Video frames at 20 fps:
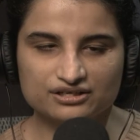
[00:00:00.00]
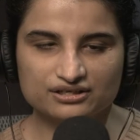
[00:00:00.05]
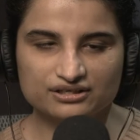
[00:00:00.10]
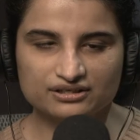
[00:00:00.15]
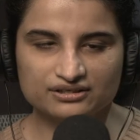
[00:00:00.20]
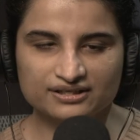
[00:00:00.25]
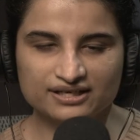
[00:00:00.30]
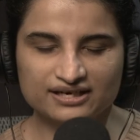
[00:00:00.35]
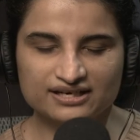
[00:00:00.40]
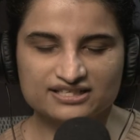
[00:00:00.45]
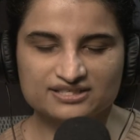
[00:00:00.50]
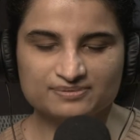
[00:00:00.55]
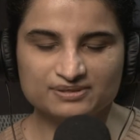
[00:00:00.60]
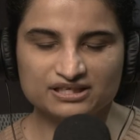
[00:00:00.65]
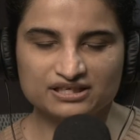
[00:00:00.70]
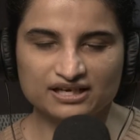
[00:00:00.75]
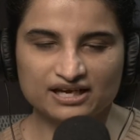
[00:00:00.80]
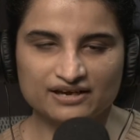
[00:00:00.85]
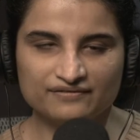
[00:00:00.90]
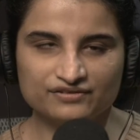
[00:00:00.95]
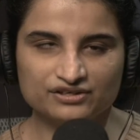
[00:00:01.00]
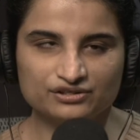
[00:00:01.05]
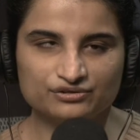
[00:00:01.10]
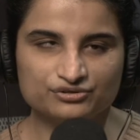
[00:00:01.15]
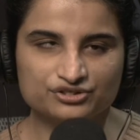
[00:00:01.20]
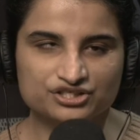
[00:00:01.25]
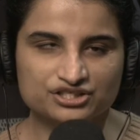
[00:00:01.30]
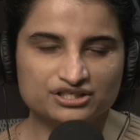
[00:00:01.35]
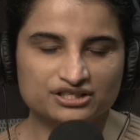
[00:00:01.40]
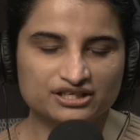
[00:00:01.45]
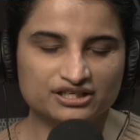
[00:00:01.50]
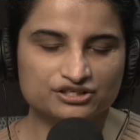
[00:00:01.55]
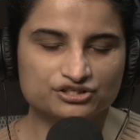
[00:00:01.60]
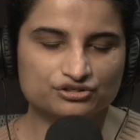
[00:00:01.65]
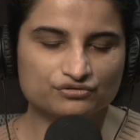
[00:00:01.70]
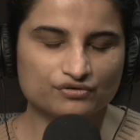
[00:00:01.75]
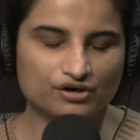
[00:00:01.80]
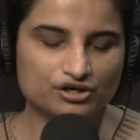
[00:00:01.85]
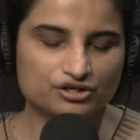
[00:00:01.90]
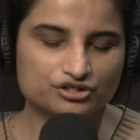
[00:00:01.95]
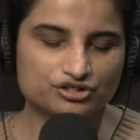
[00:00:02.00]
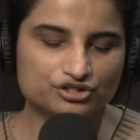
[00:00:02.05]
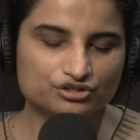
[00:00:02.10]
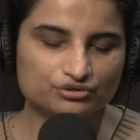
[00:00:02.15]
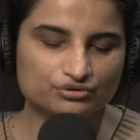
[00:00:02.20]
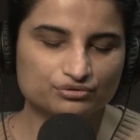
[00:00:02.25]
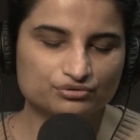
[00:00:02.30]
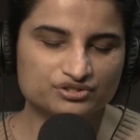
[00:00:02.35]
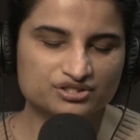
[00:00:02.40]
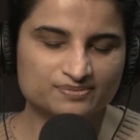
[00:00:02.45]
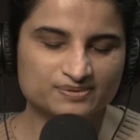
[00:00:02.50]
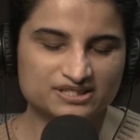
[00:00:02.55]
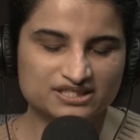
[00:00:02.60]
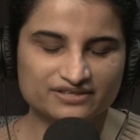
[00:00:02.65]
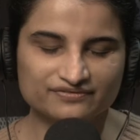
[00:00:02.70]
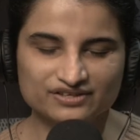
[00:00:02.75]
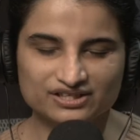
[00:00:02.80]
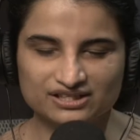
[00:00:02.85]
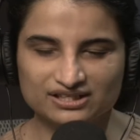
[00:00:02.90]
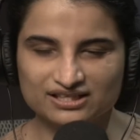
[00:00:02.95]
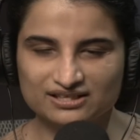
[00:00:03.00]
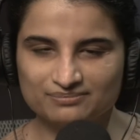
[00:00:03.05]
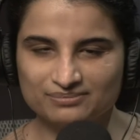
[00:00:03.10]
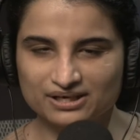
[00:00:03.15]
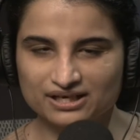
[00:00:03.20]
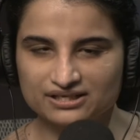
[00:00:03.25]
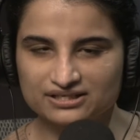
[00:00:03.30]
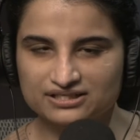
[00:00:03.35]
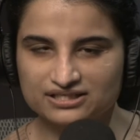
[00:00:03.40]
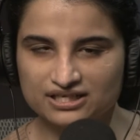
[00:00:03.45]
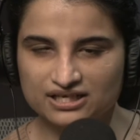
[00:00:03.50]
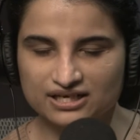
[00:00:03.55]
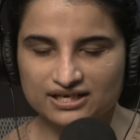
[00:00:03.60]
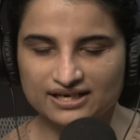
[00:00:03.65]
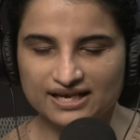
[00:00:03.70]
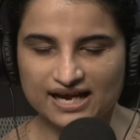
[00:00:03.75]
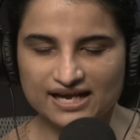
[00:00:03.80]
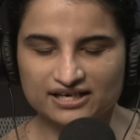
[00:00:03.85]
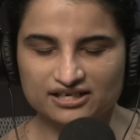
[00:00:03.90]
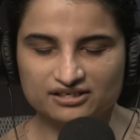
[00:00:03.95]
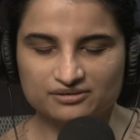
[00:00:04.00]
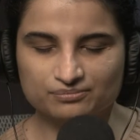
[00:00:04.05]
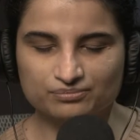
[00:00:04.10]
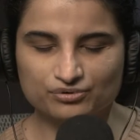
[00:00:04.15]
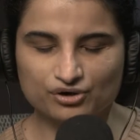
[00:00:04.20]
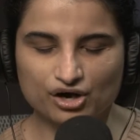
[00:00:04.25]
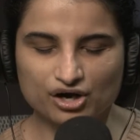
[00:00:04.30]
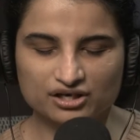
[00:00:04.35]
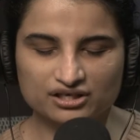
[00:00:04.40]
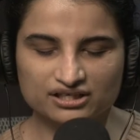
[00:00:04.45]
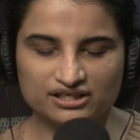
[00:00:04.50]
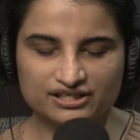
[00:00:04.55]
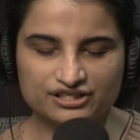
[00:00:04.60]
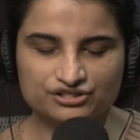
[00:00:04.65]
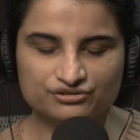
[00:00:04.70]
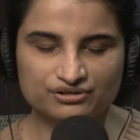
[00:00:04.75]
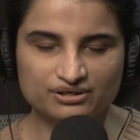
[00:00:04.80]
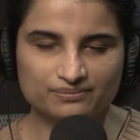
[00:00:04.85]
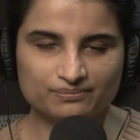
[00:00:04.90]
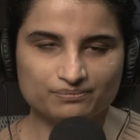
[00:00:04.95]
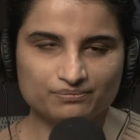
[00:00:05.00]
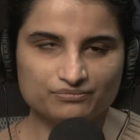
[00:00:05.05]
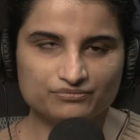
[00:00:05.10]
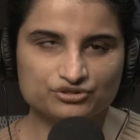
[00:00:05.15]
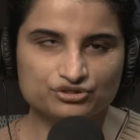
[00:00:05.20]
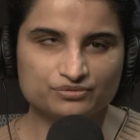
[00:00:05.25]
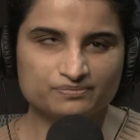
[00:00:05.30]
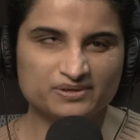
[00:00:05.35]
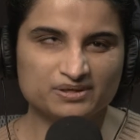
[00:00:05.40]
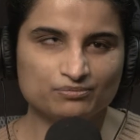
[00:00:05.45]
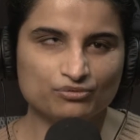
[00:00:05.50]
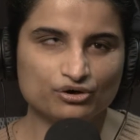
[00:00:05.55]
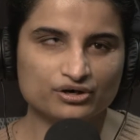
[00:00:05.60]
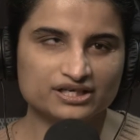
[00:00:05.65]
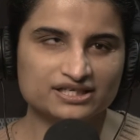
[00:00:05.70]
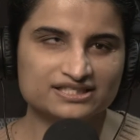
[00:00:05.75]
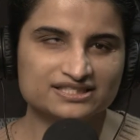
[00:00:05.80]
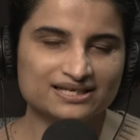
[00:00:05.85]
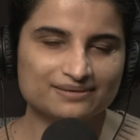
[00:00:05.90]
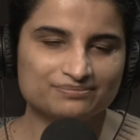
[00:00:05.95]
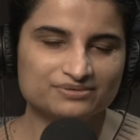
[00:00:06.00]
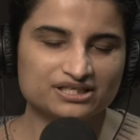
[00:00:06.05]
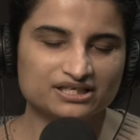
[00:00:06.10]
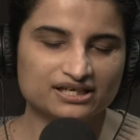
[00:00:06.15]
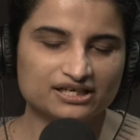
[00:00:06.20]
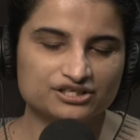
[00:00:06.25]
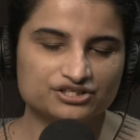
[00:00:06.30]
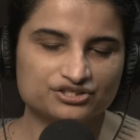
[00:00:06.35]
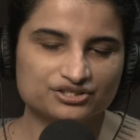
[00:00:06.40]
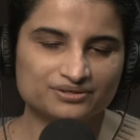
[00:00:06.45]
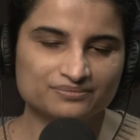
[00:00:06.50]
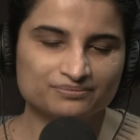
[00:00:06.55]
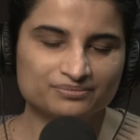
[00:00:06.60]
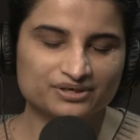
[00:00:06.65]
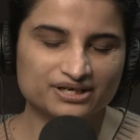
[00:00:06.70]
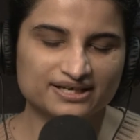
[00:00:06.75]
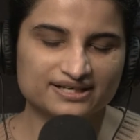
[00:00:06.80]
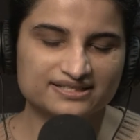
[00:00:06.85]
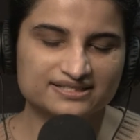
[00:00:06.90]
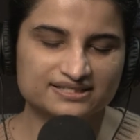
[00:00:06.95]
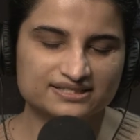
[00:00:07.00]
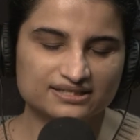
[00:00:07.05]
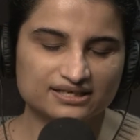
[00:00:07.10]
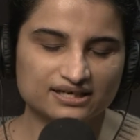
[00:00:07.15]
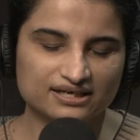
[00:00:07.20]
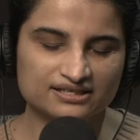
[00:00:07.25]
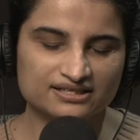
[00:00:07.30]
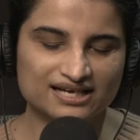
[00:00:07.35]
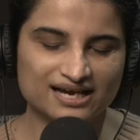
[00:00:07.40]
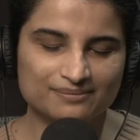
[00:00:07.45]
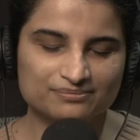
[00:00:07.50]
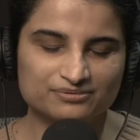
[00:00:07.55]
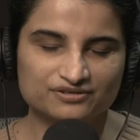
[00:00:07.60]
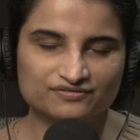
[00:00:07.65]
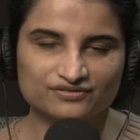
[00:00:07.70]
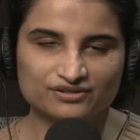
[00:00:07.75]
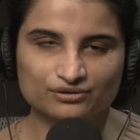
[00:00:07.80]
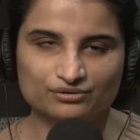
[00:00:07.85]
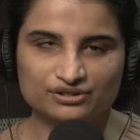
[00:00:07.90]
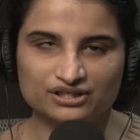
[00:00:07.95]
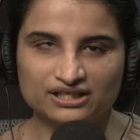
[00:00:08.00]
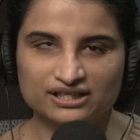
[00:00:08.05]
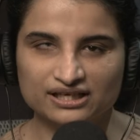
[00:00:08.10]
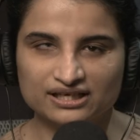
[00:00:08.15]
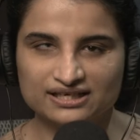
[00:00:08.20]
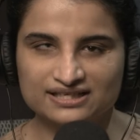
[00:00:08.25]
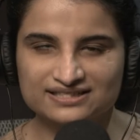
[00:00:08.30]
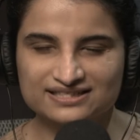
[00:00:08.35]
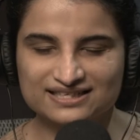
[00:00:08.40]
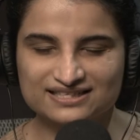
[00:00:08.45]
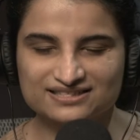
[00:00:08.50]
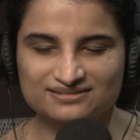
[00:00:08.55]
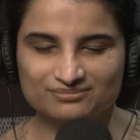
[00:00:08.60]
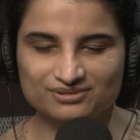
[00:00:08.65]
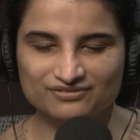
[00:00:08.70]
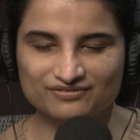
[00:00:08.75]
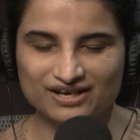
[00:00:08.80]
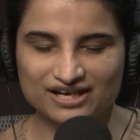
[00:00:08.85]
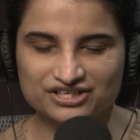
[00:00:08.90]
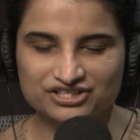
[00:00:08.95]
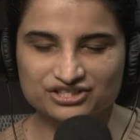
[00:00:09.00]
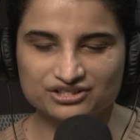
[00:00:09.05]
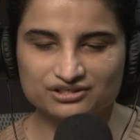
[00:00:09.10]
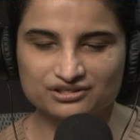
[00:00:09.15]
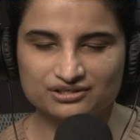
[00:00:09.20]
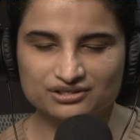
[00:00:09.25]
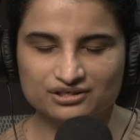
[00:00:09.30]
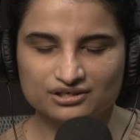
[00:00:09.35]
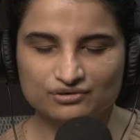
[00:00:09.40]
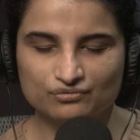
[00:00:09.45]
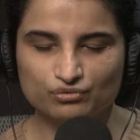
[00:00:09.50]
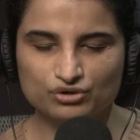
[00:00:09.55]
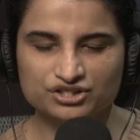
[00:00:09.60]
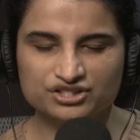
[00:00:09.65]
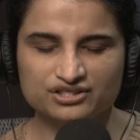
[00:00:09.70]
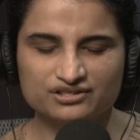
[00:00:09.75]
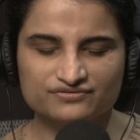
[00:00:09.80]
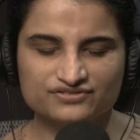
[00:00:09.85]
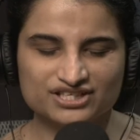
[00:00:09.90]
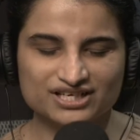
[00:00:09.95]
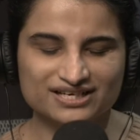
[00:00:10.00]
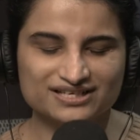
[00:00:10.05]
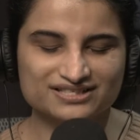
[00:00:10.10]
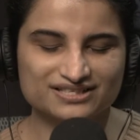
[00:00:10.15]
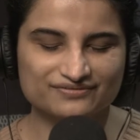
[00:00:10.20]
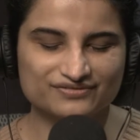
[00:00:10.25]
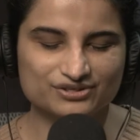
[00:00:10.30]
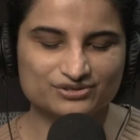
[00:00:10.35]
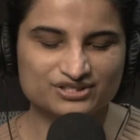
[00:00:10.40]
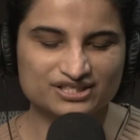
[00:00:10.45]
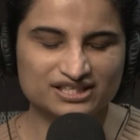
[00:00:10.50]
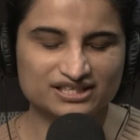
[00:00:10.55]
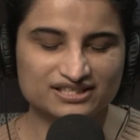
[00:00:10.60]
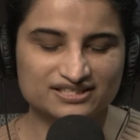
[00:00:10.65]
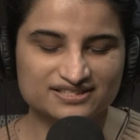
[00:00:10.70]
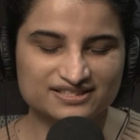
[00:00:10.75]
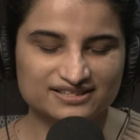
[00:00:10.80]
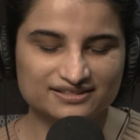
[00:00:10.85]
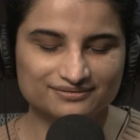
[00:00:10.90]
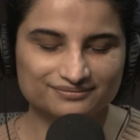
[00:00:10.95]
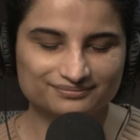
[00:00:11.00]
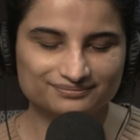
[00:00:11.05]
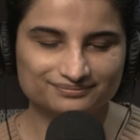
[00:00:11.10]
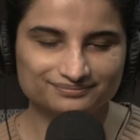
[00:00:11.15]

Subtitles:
there has been an evolution in Toronto specifically, but Canada broadly, to be more accepting and to embrace adaptive clothing and accessible fashion. What sort of change have you seen, Izzy?